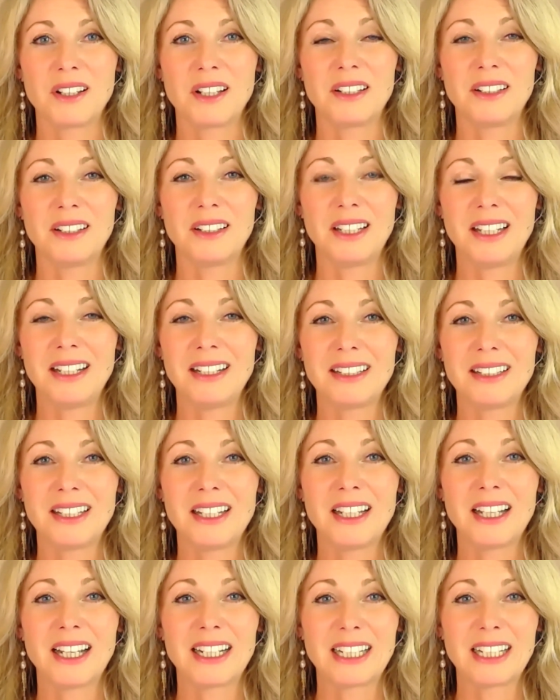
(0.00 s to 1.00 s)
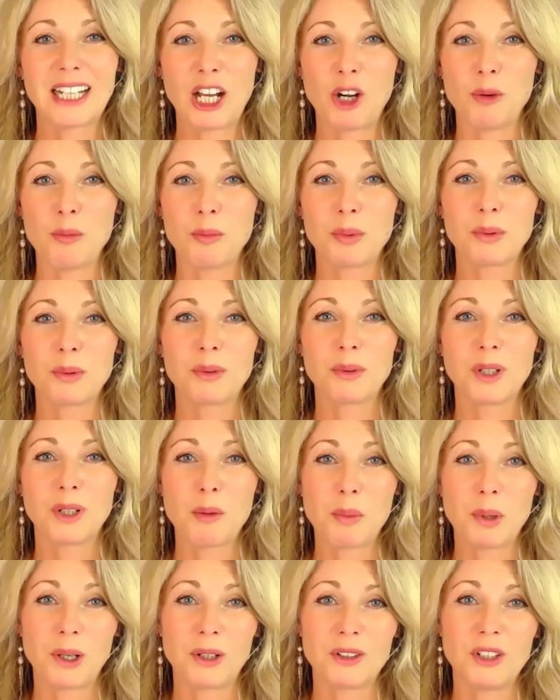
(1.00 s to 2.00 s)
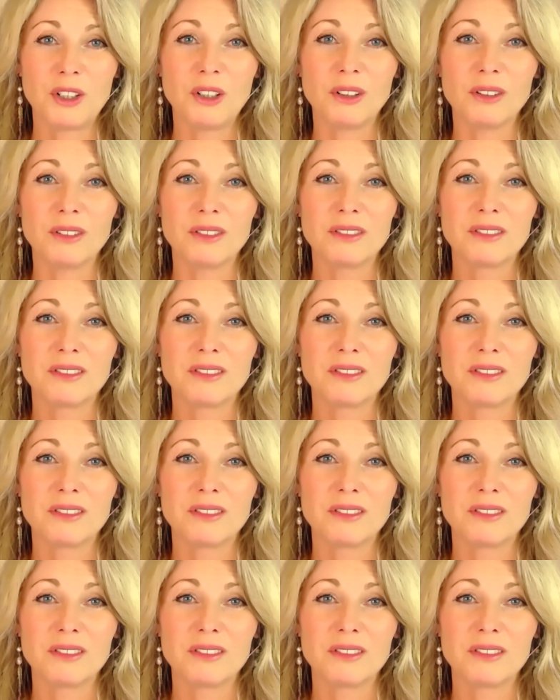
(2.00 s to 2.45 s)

and healing and help upon you.